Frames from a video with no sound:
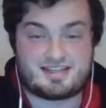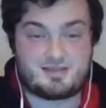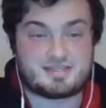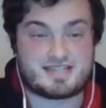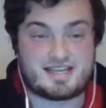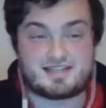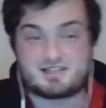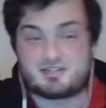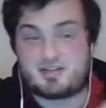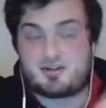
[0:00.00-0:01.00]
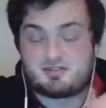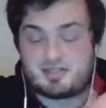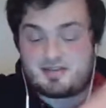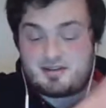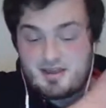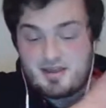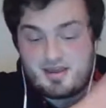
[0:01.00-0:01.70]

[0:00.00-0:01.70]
Can't be taking Ashley Cole again.